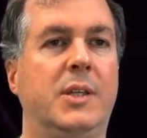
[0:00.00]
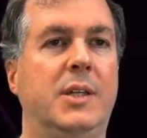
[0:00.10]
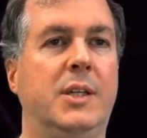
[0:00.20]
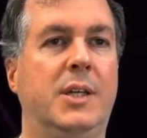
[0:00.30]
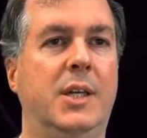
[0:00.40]

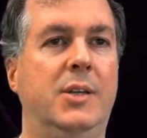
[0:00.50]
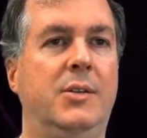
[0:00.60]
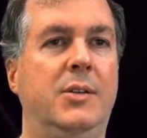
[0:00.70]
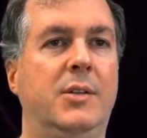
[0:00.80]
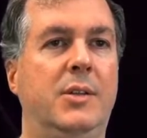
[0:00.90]
And again,
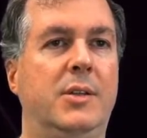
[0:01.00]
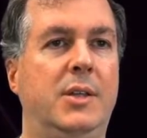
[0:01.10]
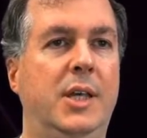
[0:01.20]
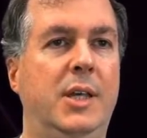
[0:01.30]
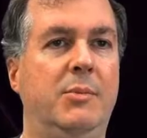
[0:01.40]

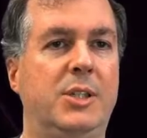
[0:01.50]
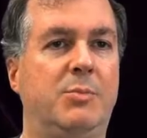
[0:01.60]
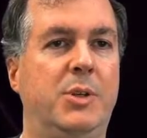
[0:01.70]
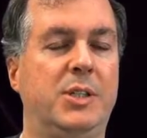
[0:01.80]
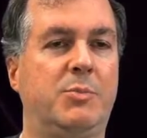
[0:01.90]
game is
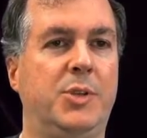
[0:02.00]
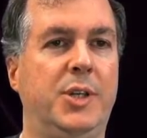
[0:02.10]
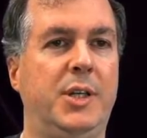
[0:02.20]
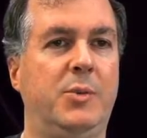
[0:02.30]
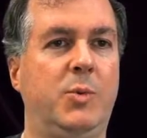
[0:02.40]
best
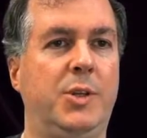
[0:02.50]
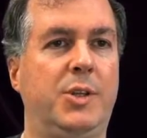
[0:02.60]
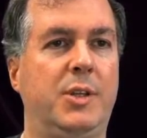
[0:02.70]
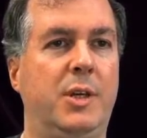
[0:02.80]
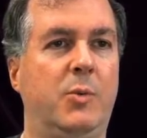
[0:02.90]
played with
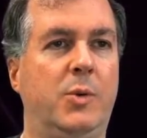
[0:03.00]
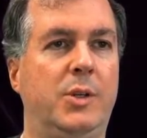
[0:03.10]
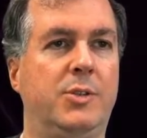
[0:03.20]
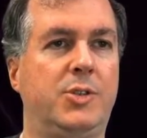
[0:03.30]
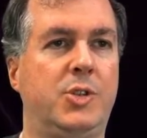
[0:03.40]
a
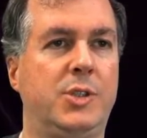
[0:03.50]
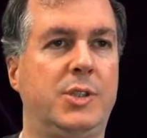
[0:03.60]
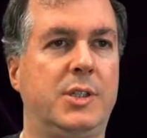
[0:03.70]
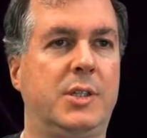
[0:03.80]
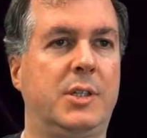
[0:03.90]
real
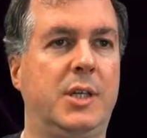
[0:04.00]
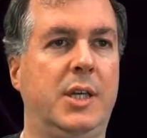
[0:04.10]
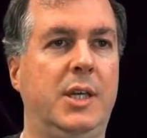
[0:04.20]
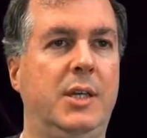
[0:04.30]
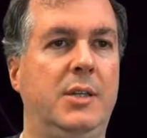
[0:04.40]
joystick
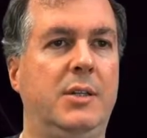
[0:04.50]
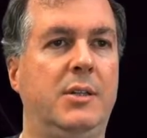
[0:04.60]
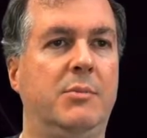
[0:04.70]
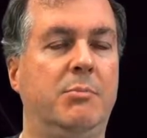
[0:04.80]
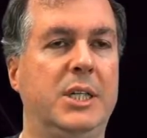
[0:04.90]
and
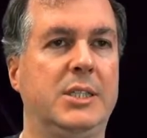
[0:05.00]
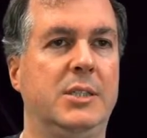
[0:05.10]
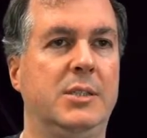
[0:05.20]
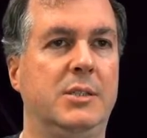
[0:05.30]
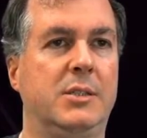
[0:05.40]

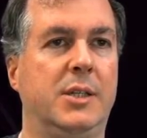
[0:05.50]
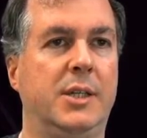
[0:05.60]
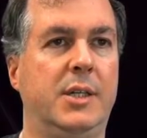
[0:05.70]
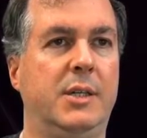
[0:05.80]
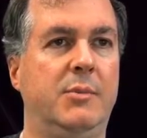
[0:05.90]
buttons
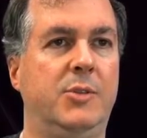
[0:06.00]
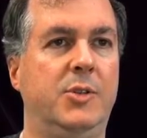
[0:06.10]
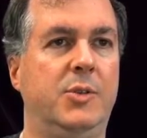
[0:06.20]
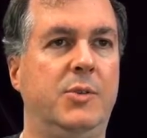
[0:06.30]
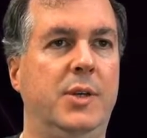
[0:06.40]
like I am
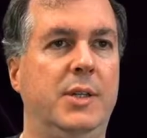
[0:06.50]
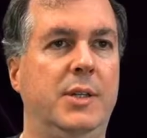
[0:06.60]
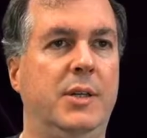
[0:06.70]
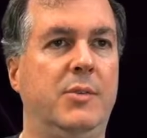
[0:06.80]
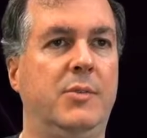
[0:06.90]
doing right now.